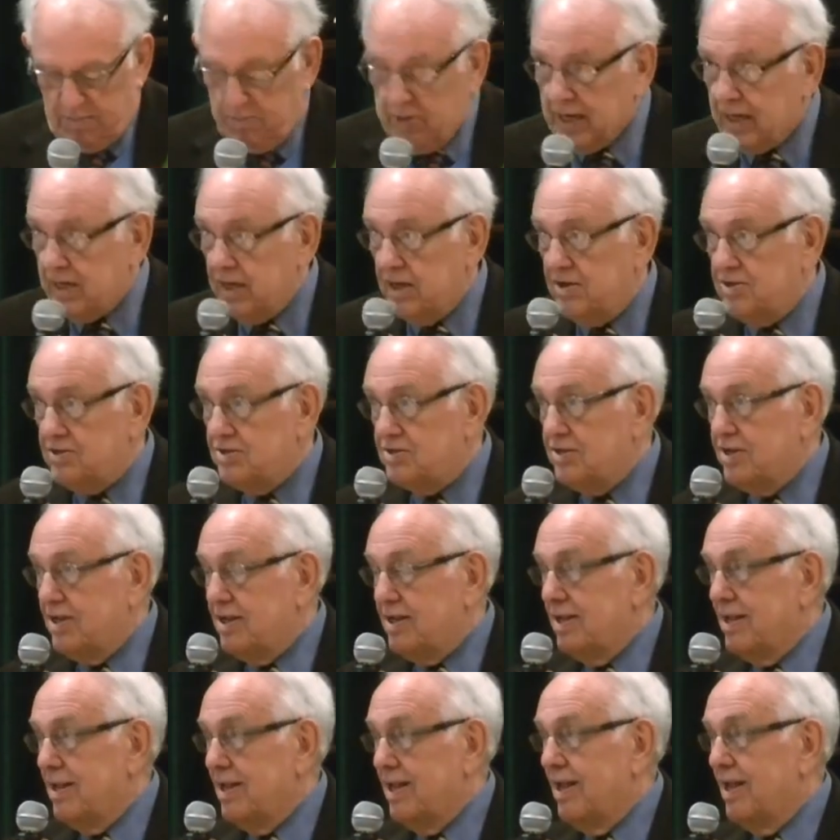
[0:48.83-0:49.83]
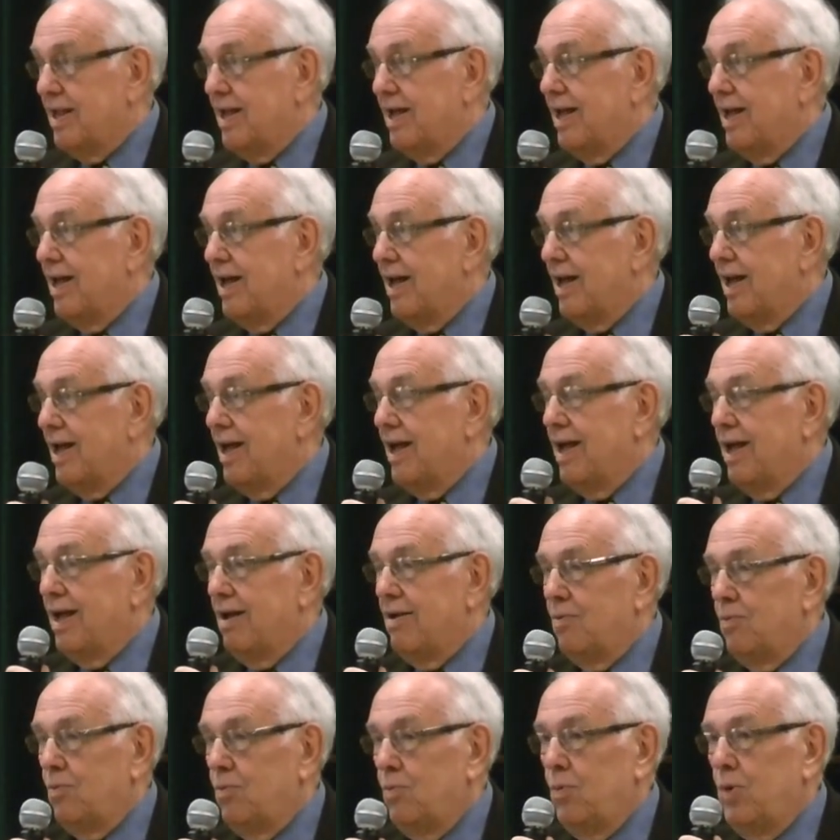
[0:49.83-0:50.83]
Because
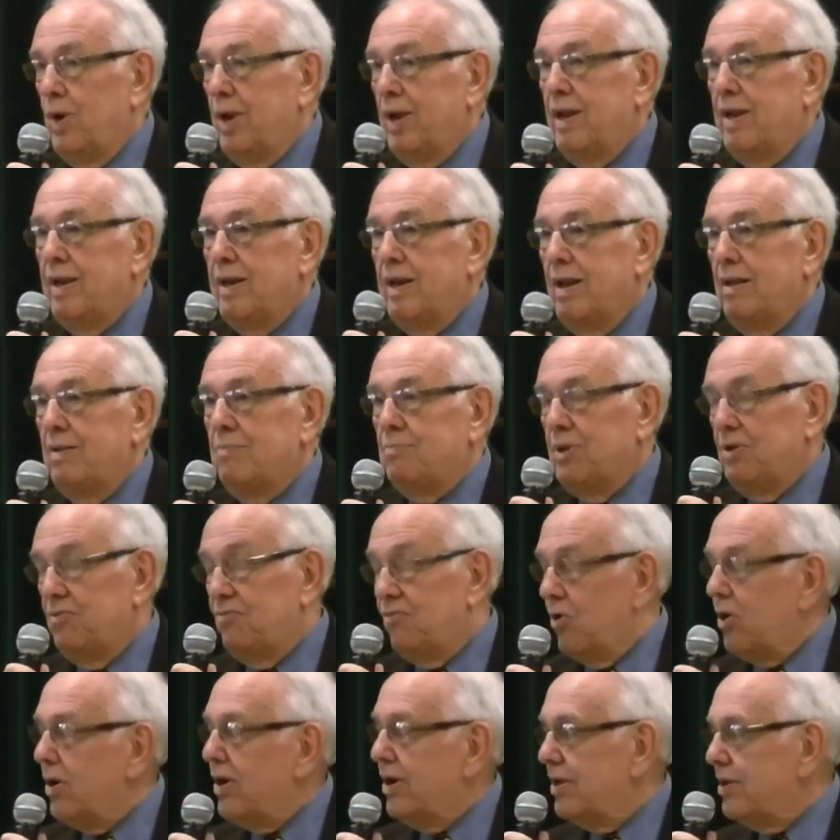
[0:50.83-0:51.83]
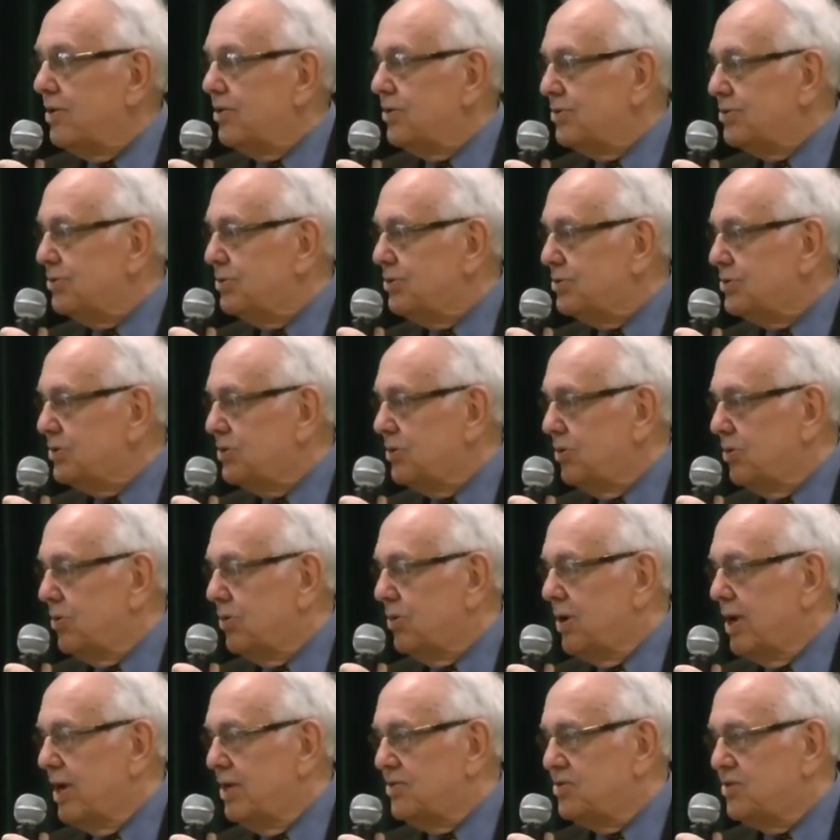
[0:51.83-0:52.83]
when, before I introduced
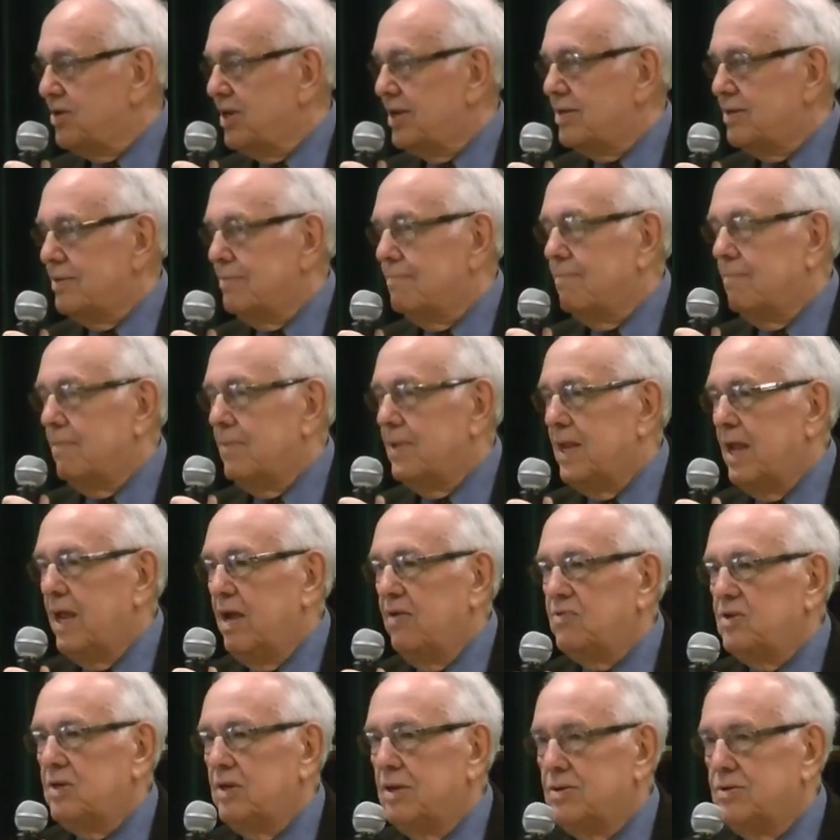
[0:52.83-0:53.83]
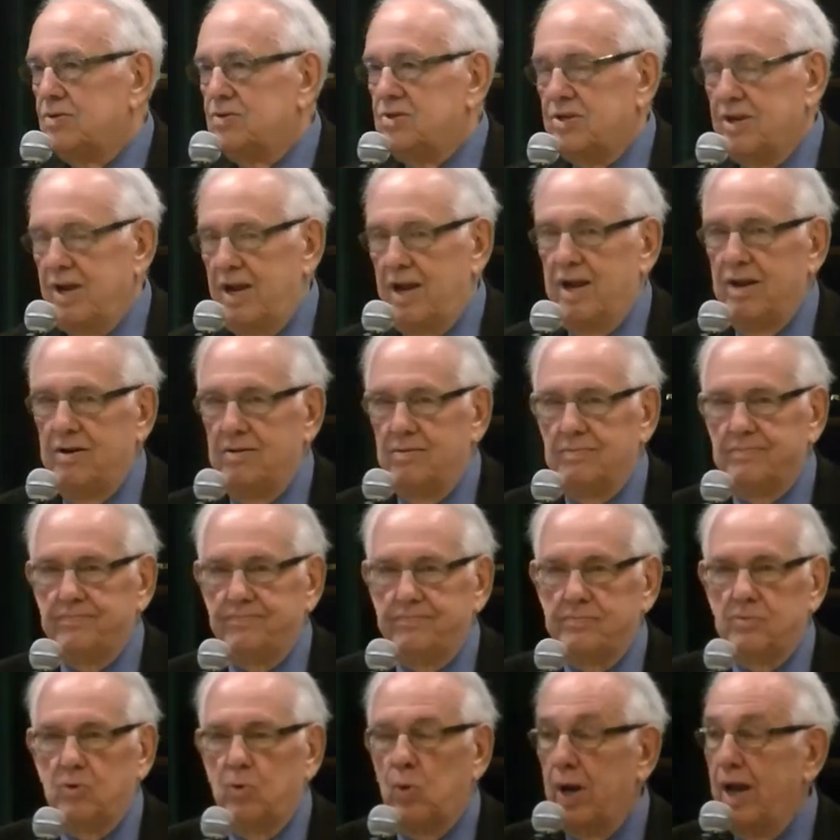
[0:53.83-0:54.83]
you, I said, you have to understand
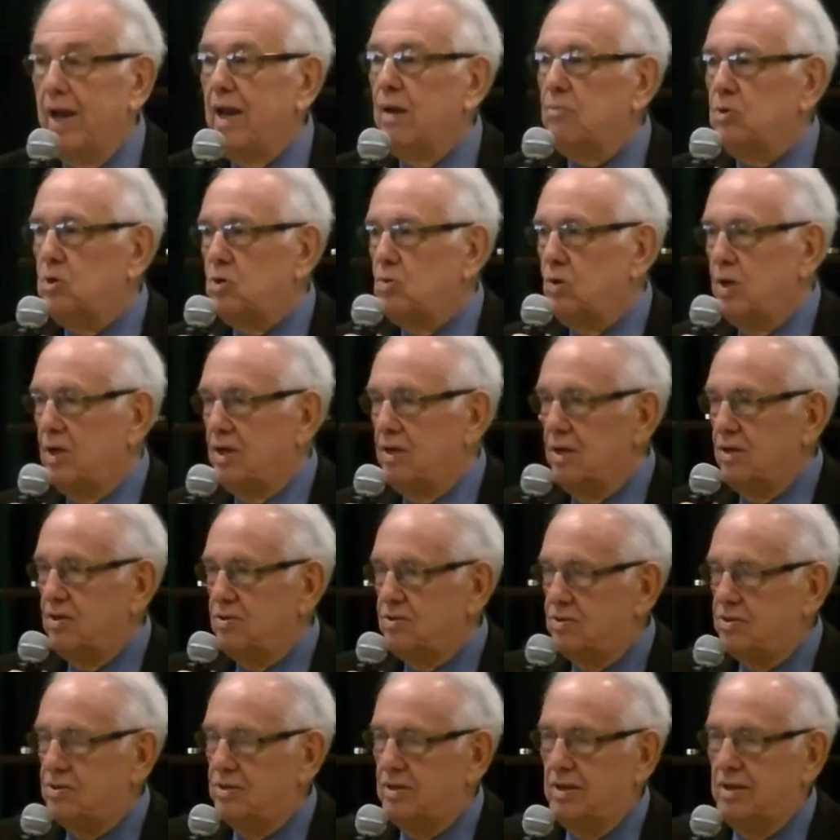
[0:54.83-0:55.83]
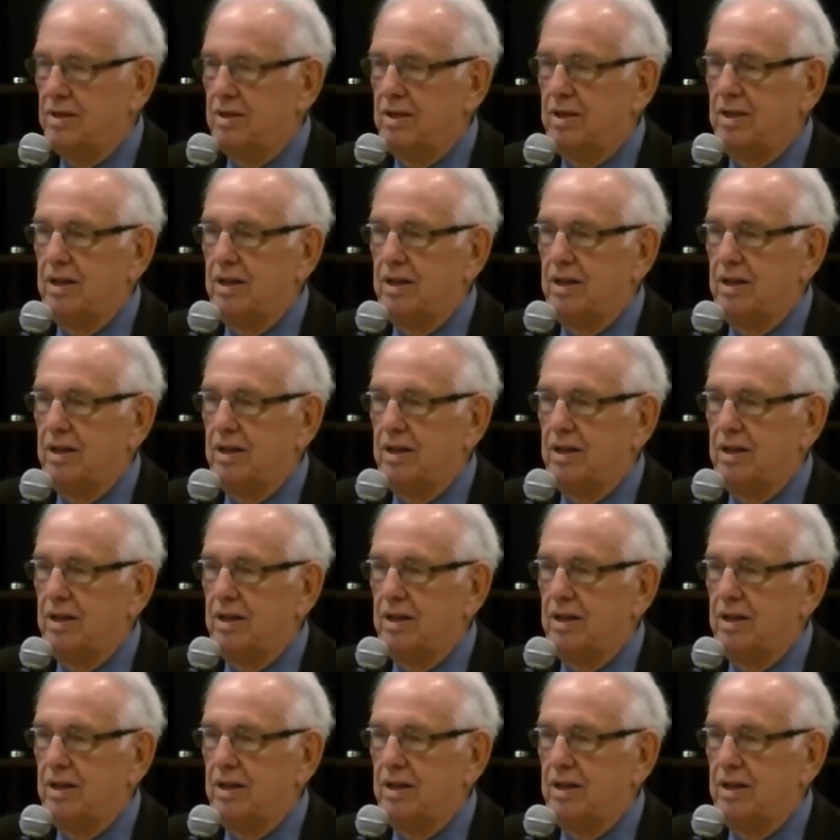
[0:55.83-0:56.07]
why I'm doing this.